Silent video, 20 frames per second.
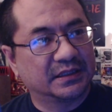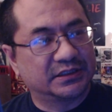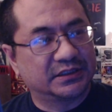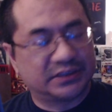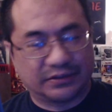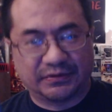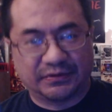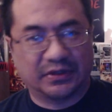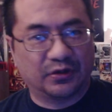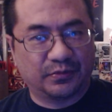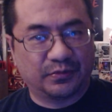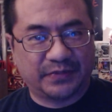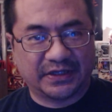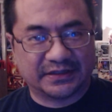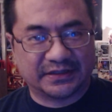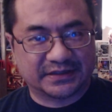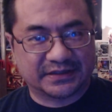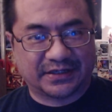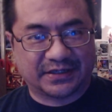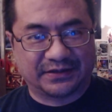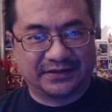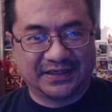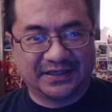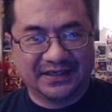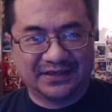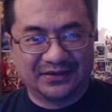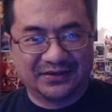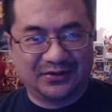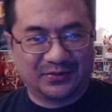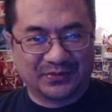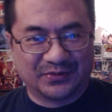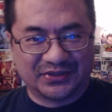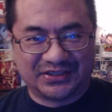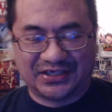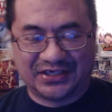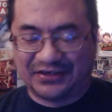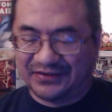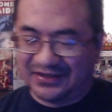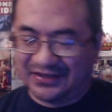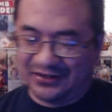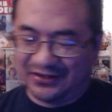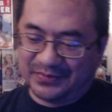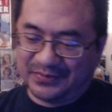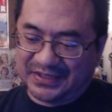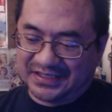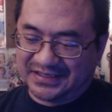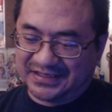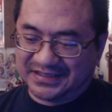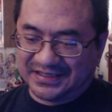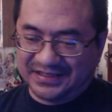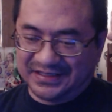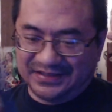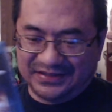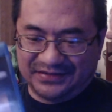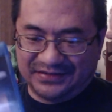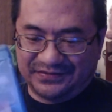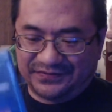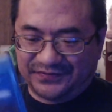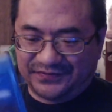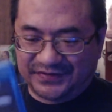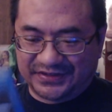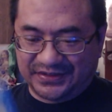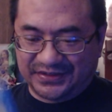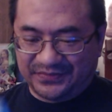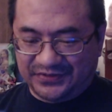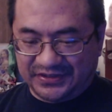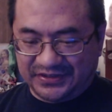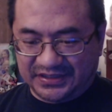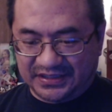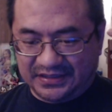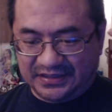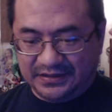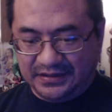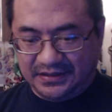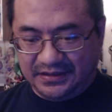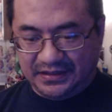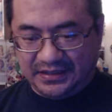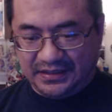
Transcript: Jerry Lopez. Sorry, no more Jerry Lopez for some reason.